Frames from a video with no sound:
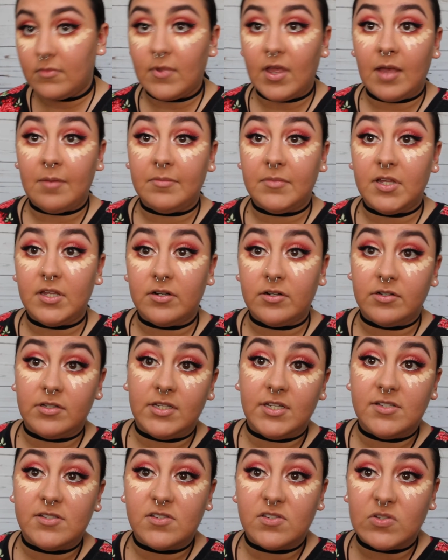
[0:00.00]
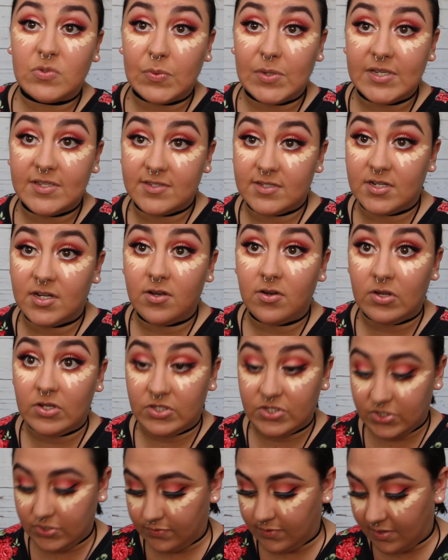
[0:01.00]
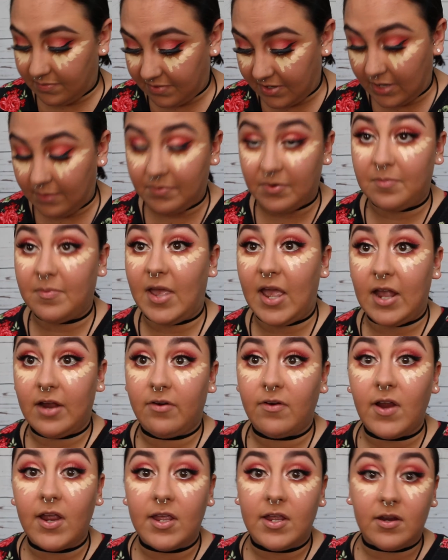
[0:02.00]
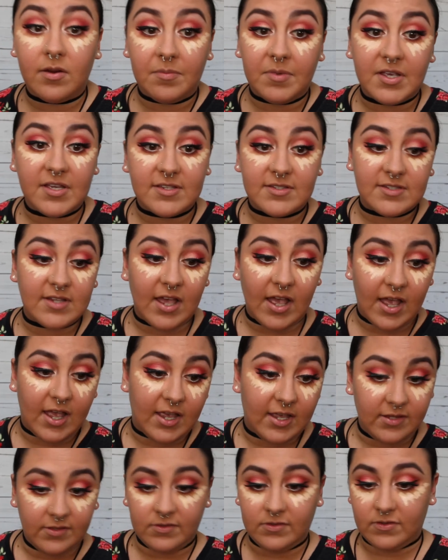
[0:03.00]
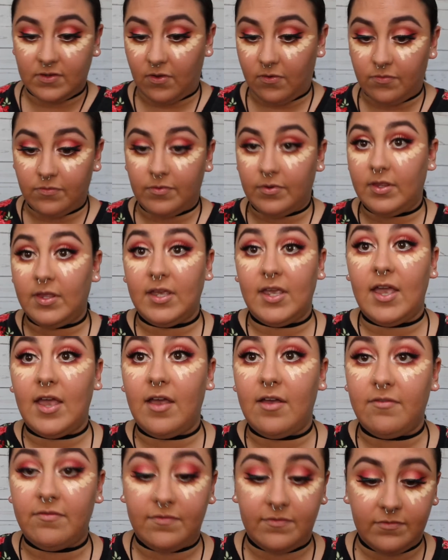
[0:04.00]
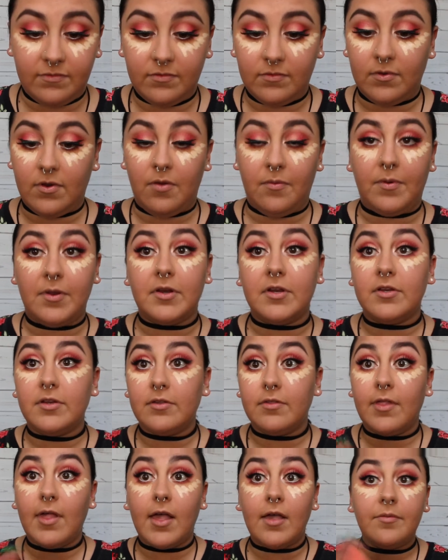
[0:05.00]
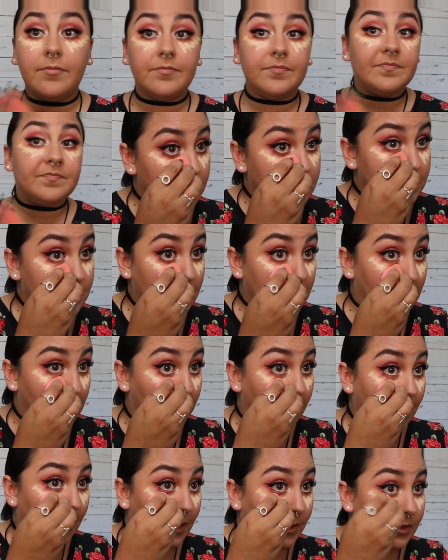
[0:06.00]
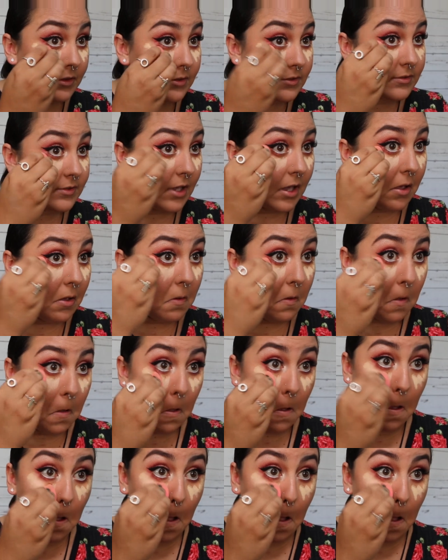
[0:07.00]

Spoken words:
I'm literally squeezing it onto a paper bag right here because I don't really have nowhere to do that. We're just gonna blend this out.